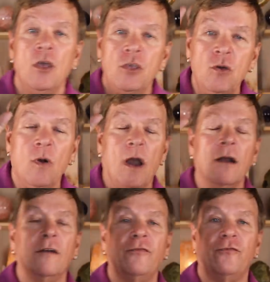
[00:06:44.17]
you
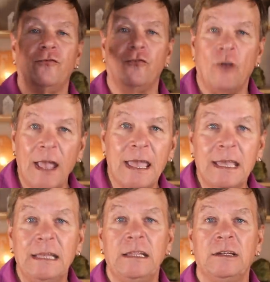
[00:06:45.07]
are
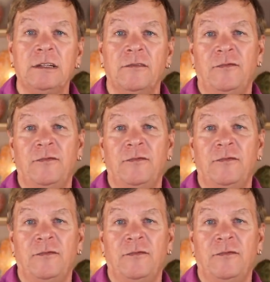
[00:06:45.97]
afraid to